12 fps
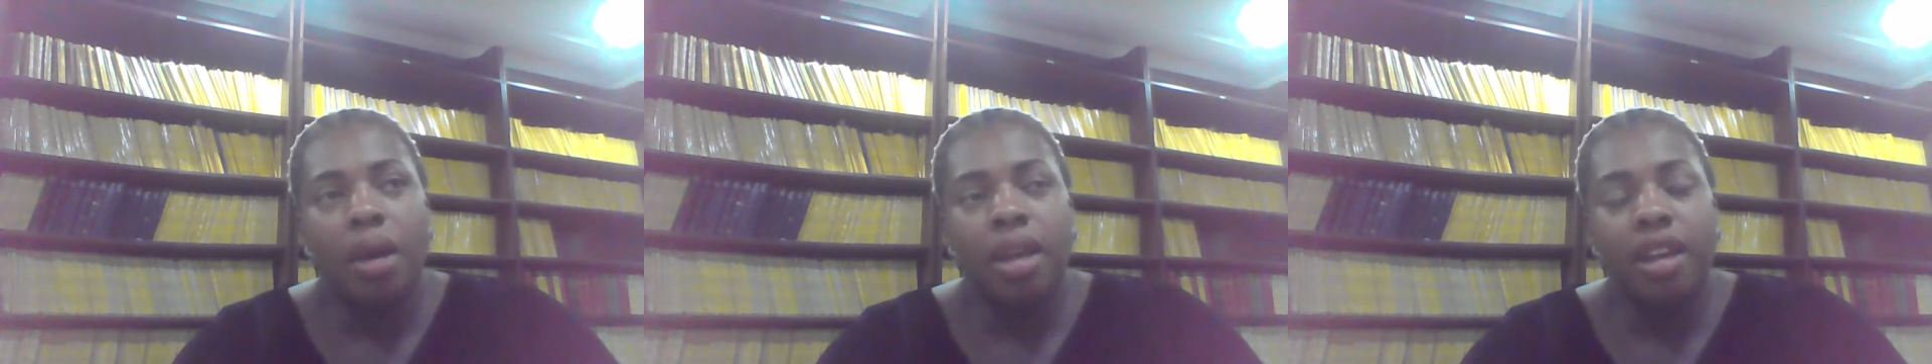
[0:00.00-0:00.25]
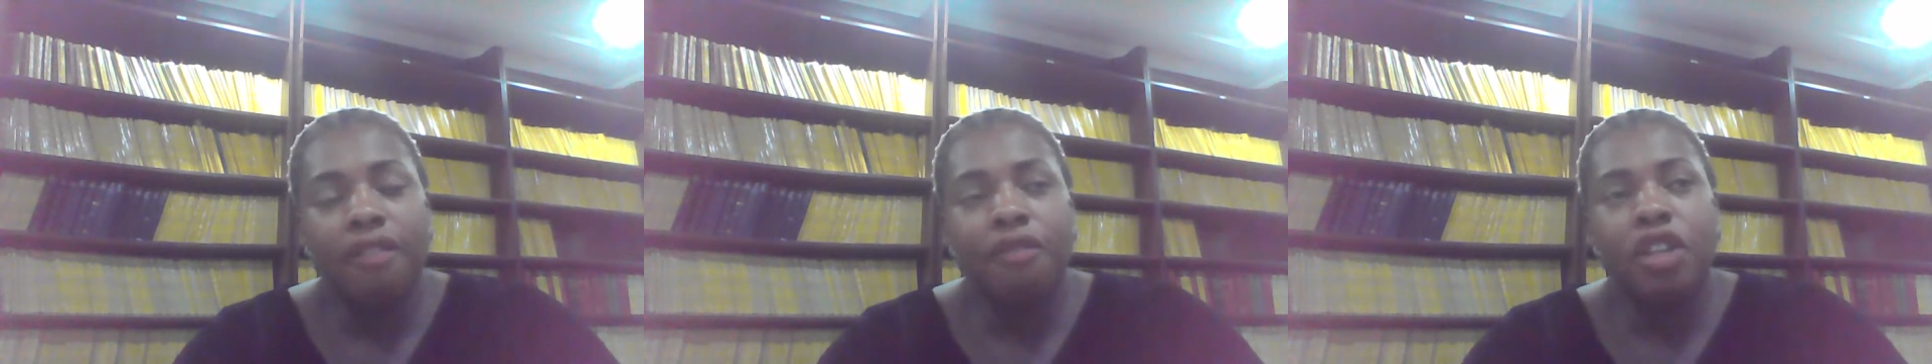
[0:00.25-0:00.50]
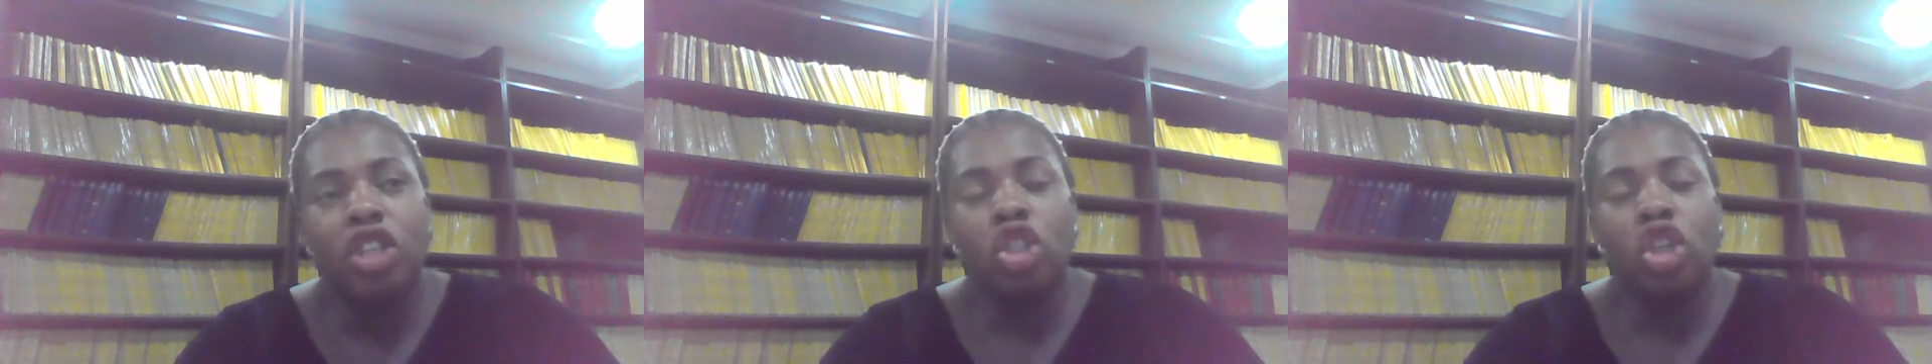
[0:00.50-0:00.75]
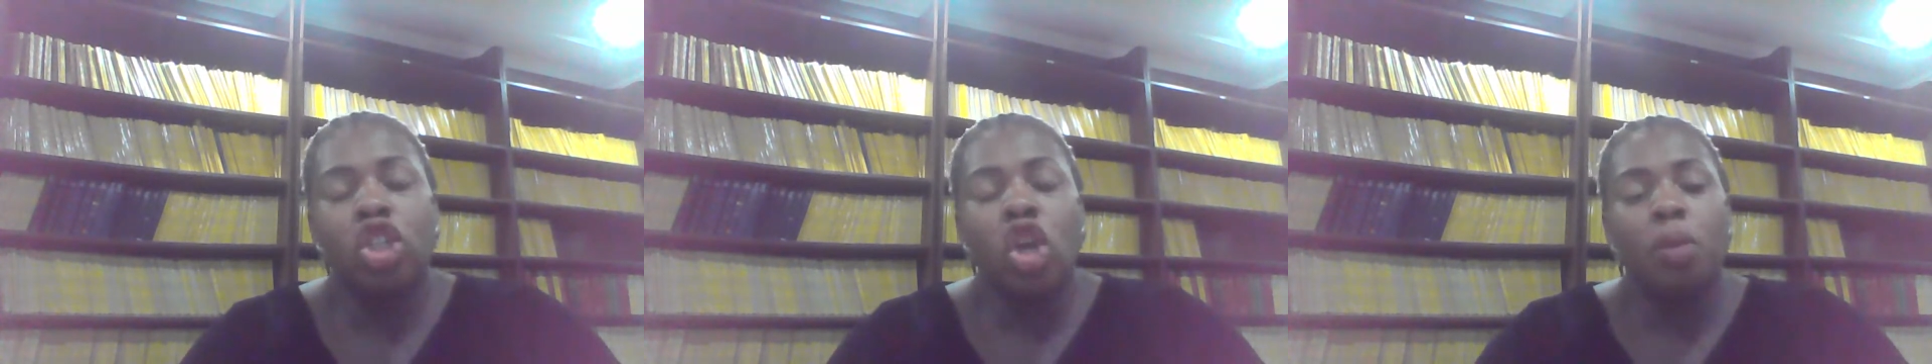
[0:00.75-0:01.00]
if it's
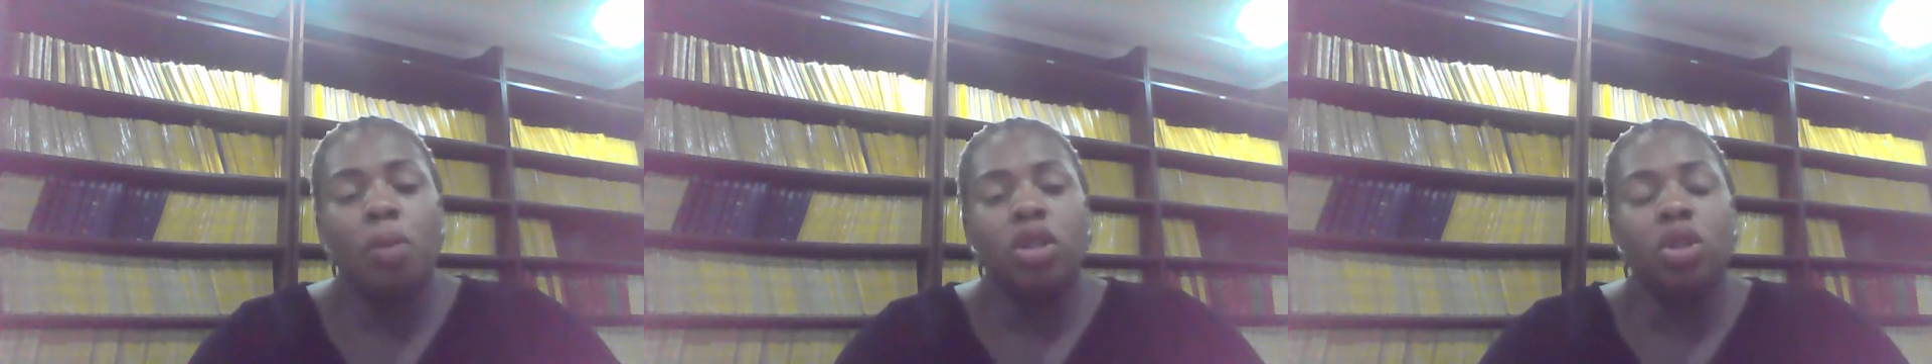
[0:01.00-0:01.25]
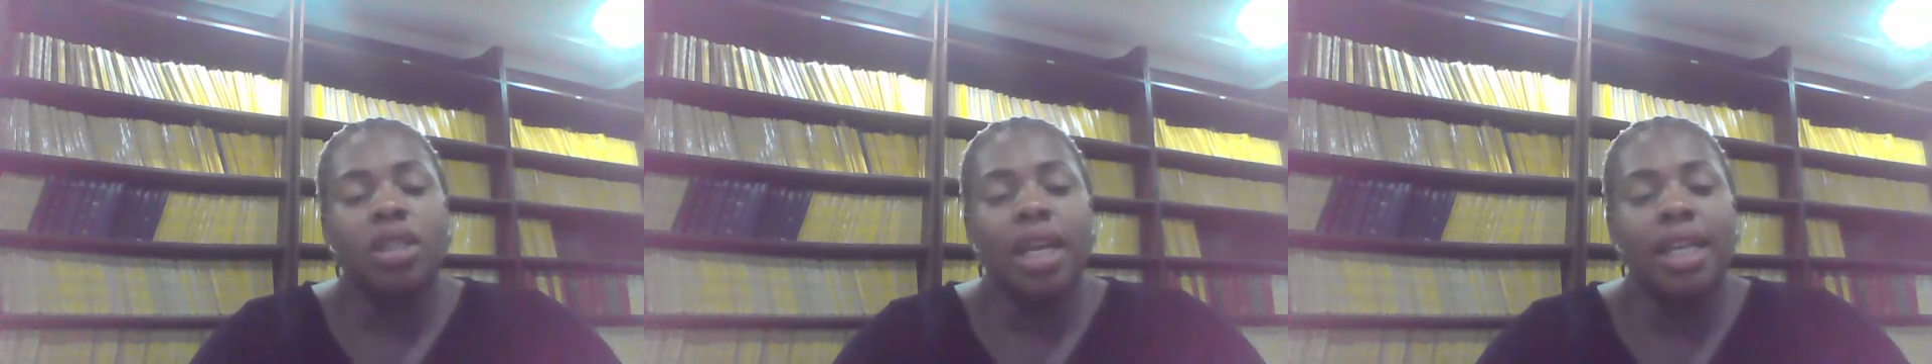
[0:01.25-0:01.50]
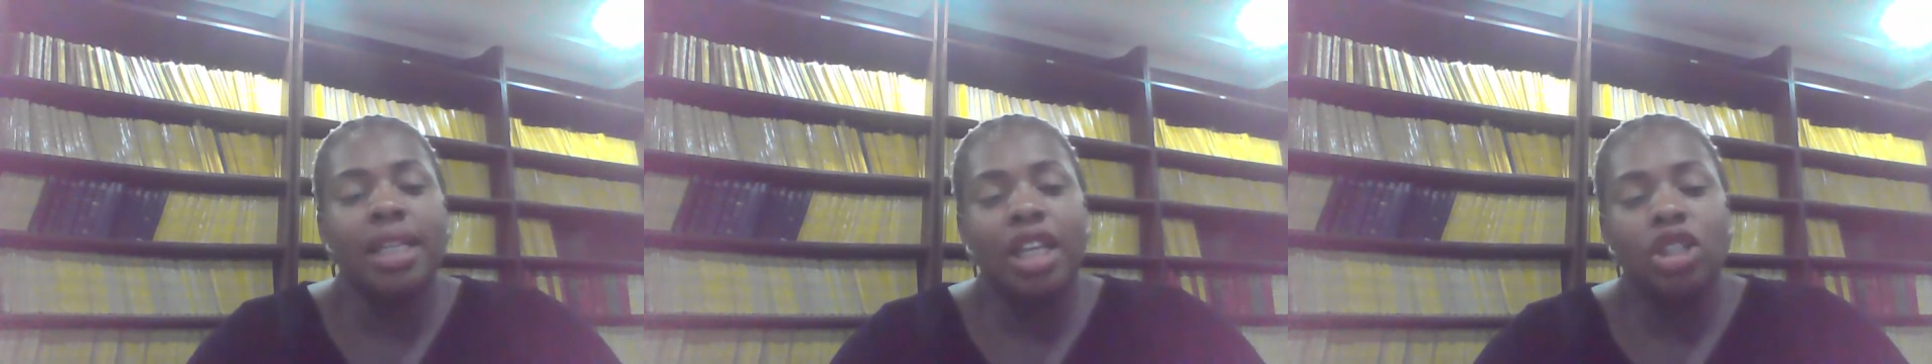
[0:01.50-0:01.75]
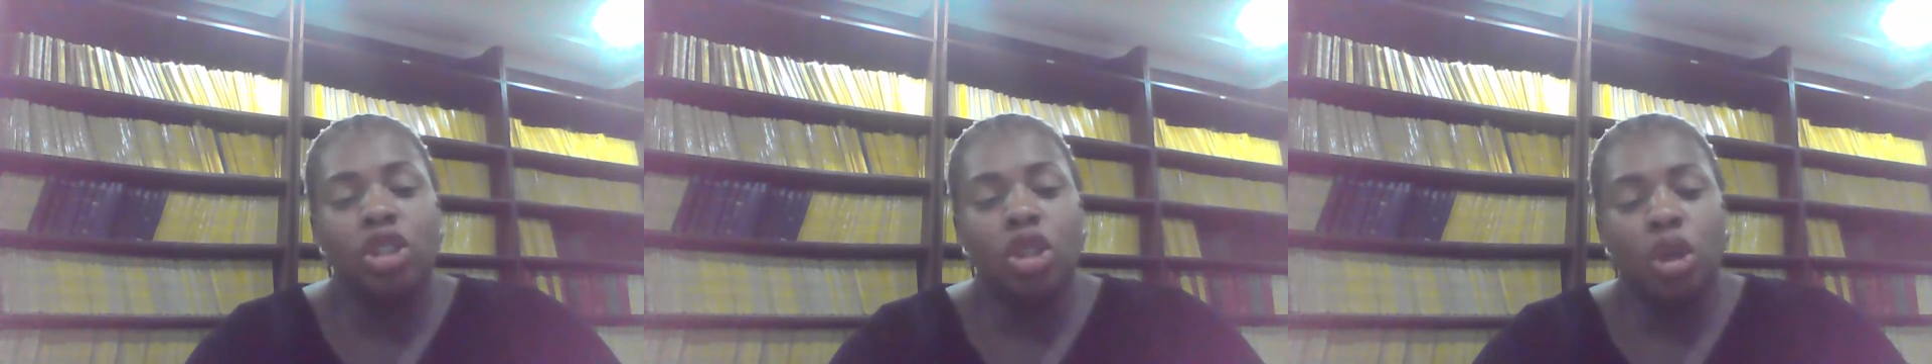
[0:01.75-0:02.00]
just coming to tender
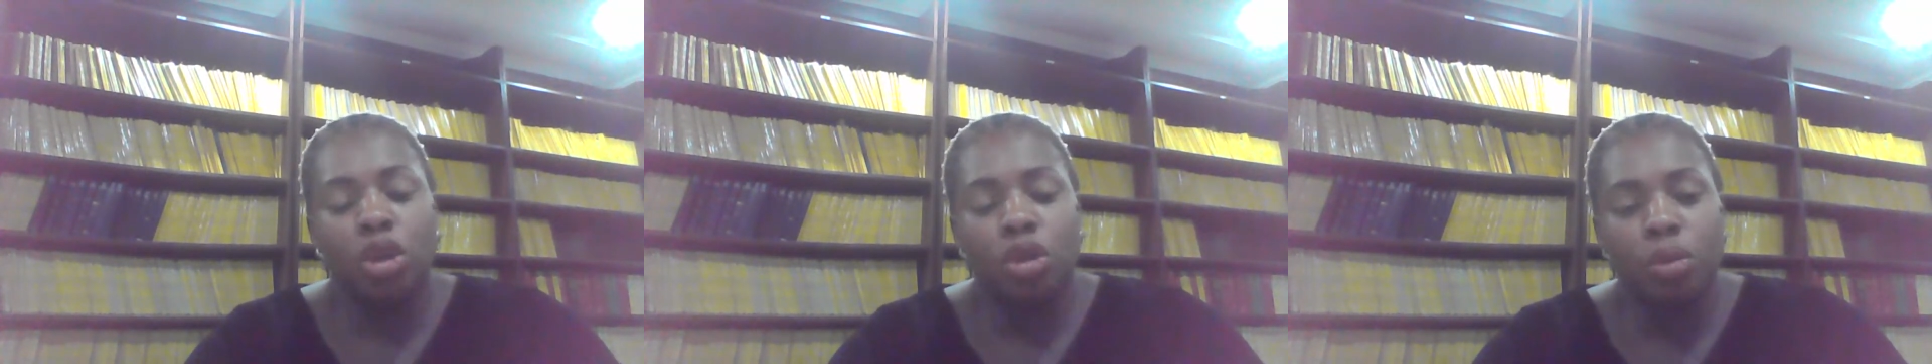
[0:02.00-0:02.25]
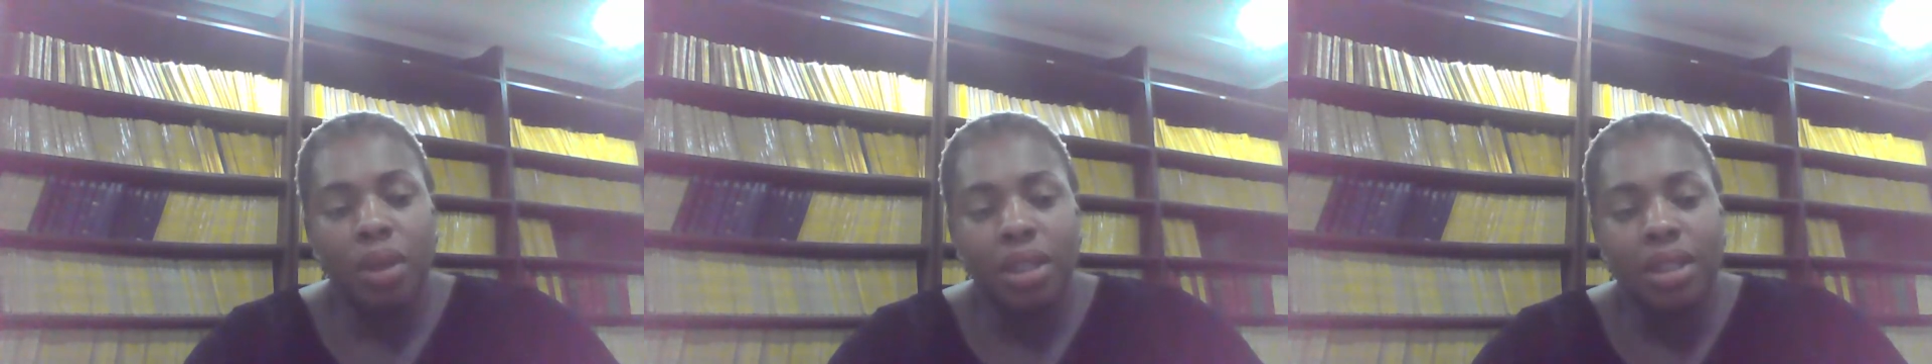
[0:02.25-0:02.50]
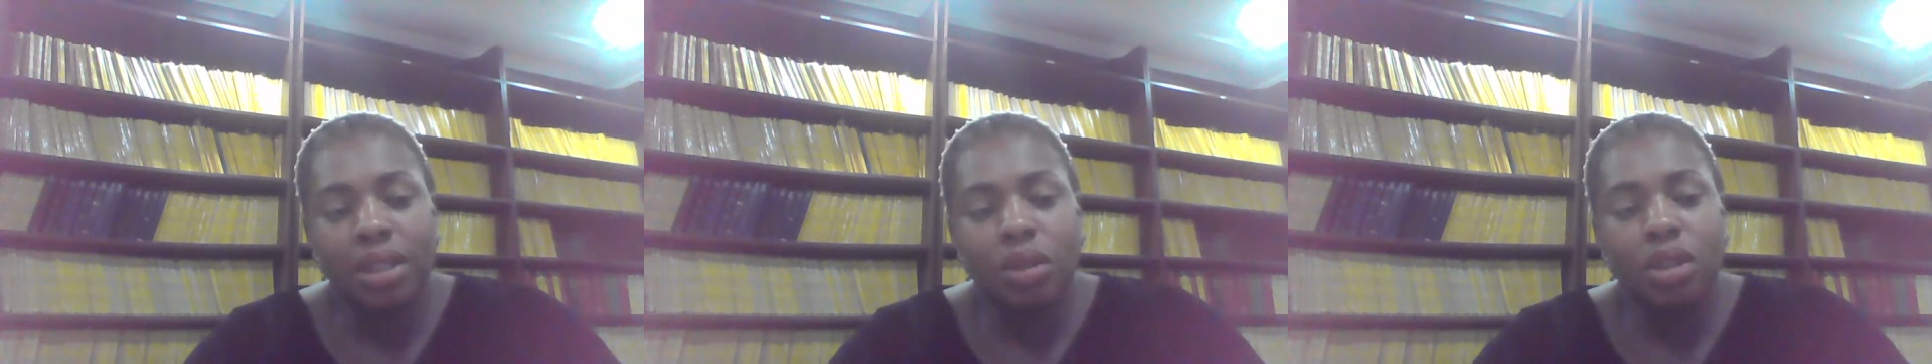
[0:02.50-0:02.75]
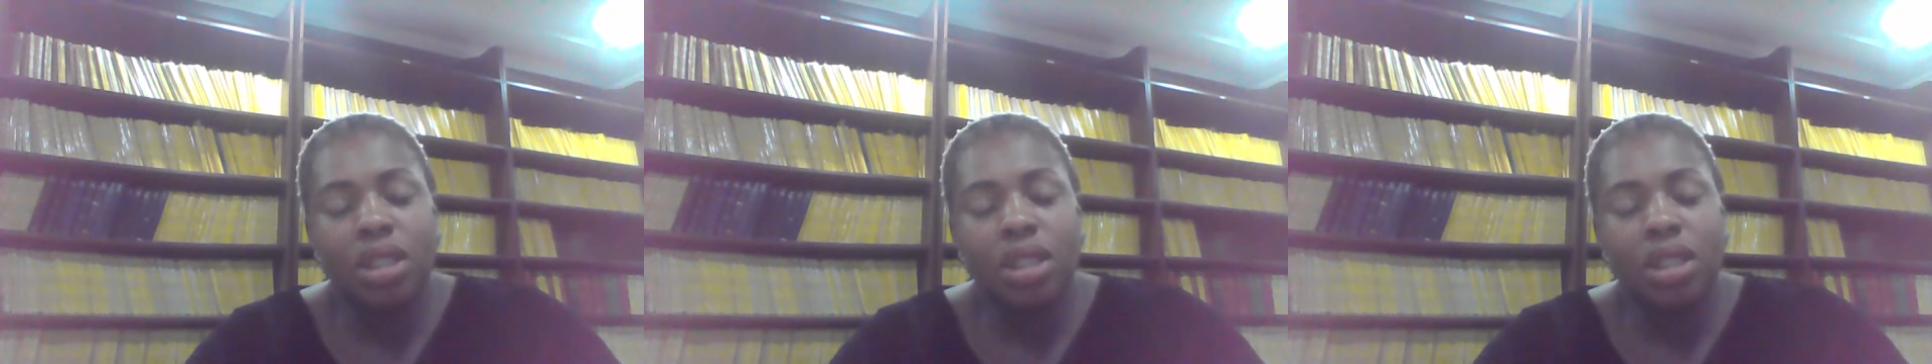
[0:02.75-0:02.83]
documents, it